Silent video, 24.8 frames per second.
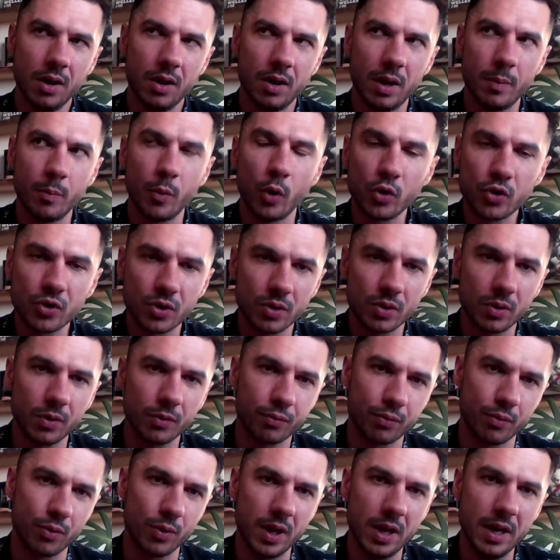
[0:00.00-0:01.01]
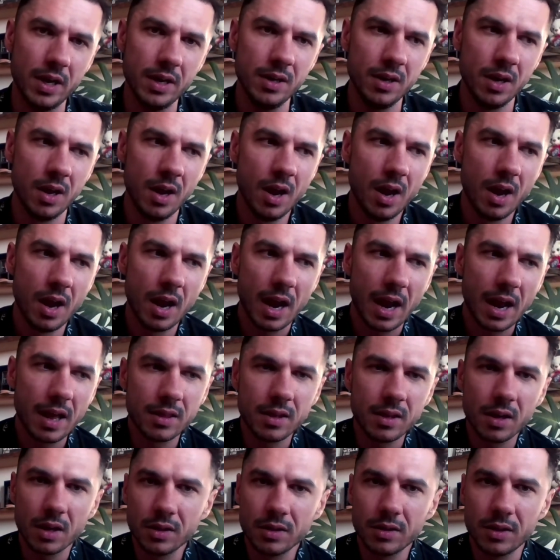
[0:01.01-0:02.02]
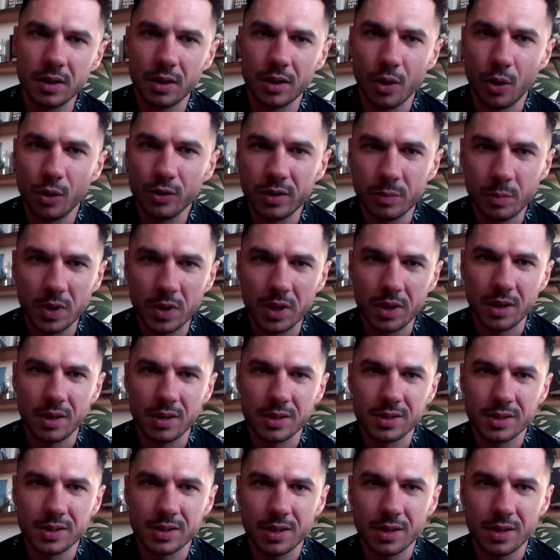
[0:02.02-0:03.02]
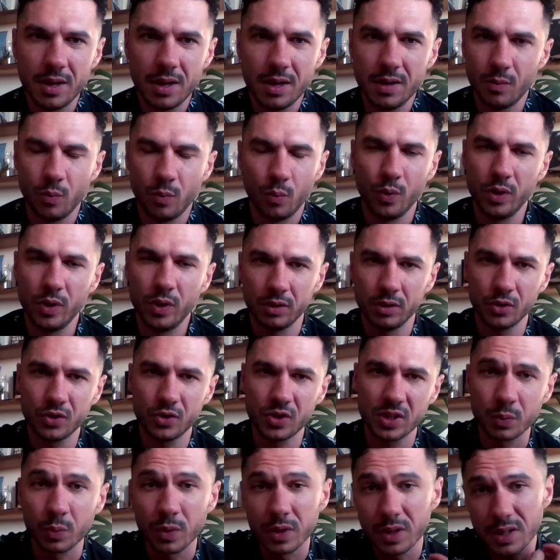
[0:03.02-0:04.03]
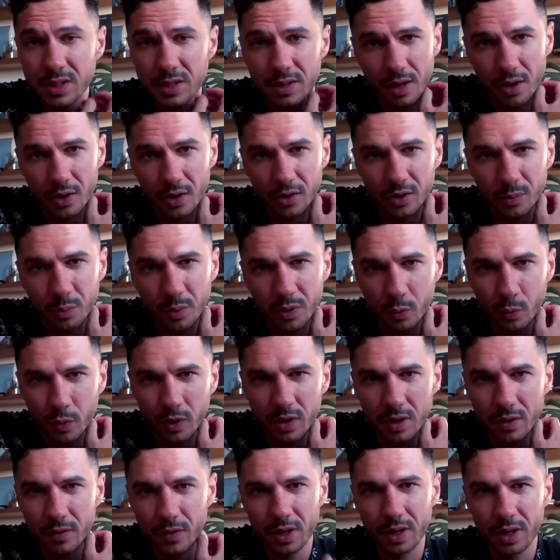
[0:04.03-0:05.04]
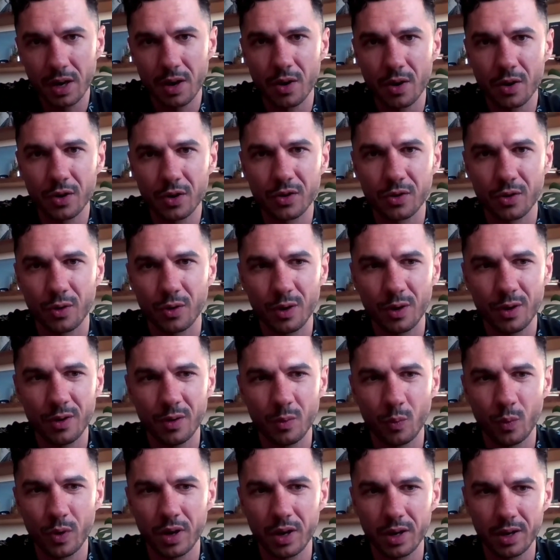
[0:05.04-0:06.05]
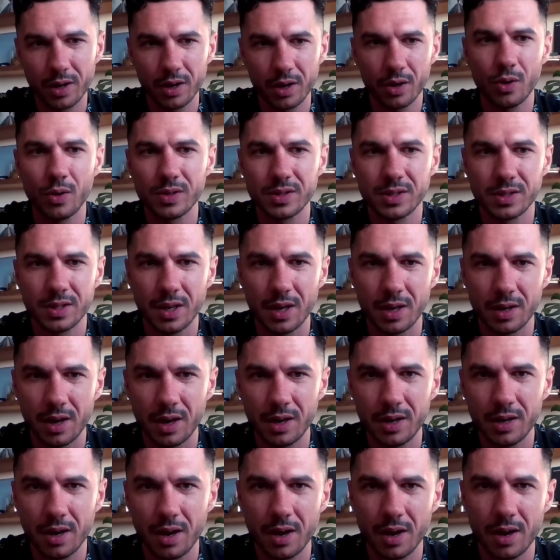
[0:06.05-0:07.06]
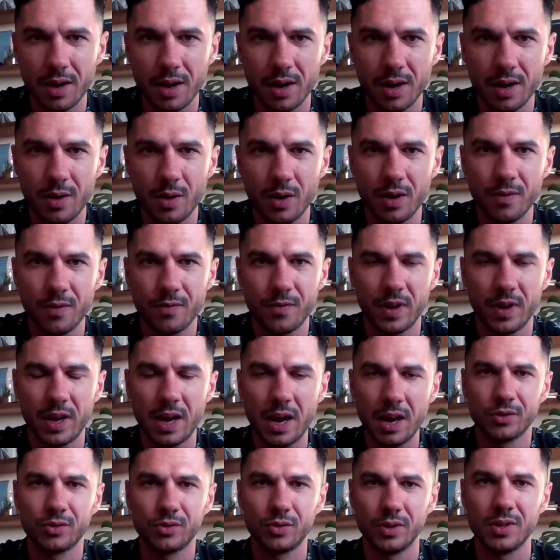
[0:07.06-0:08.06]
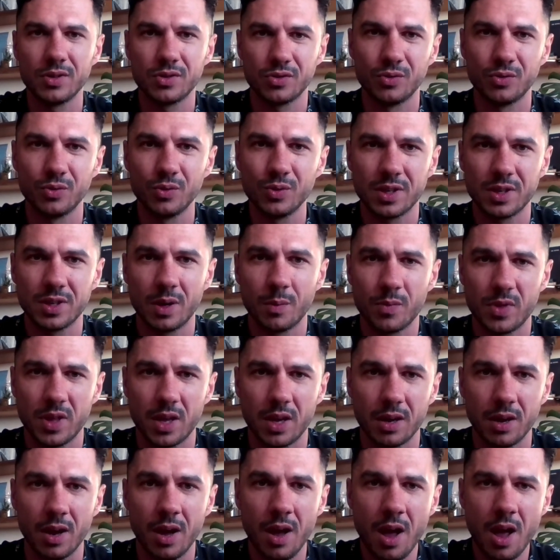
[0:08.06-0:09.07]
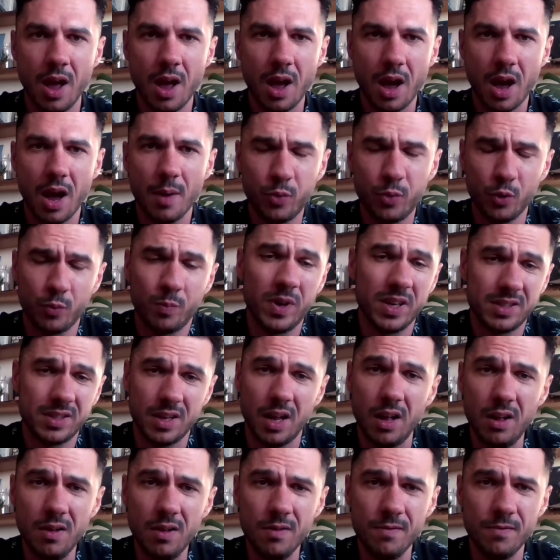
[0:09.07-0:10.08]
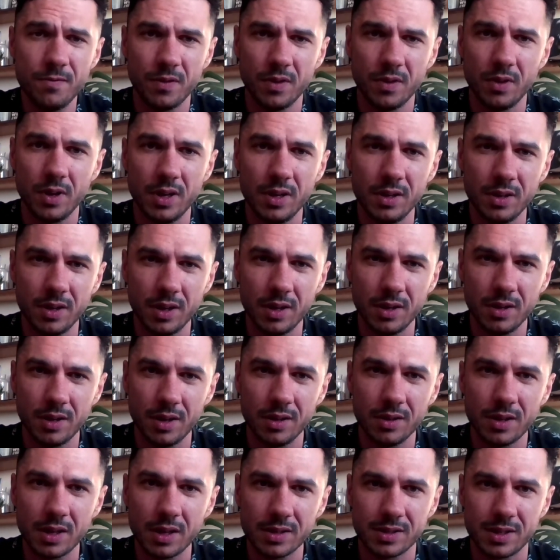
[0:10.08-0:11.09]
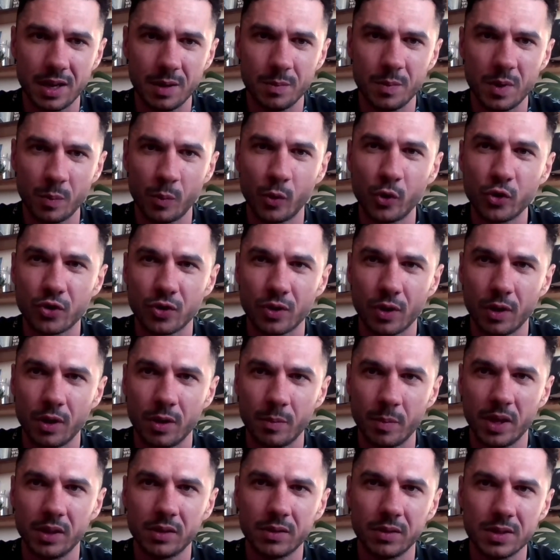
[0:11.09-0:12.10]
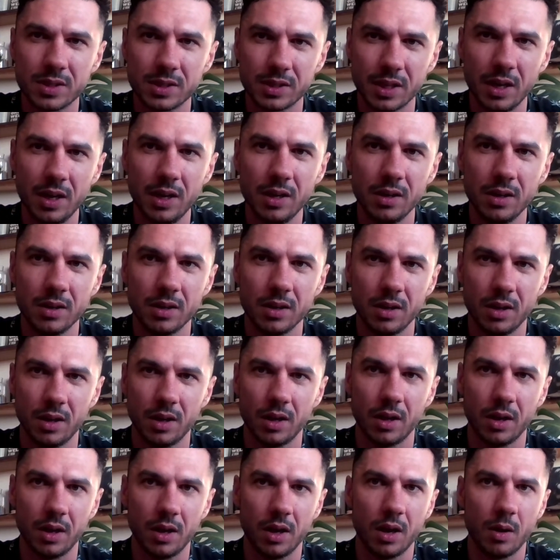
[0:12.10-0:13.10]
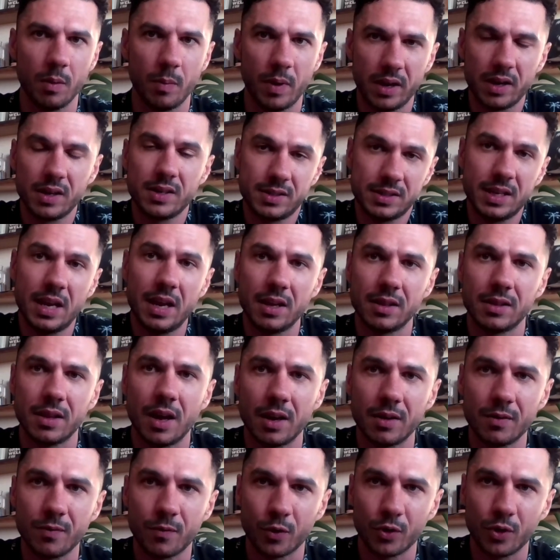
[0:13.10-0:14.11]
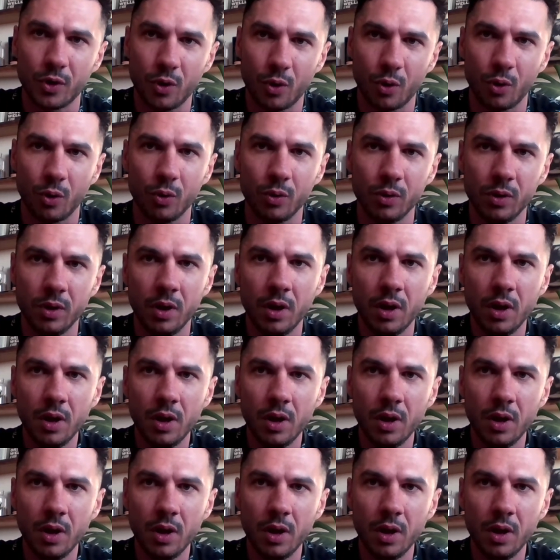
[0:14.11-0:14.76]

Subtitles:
emotional through line. And the other thing ultimately is, not just with this character, but with every character, when I get on set, if an actor needs to do something, I put myself in that same emotional and mental state, and I stay in that for the whole,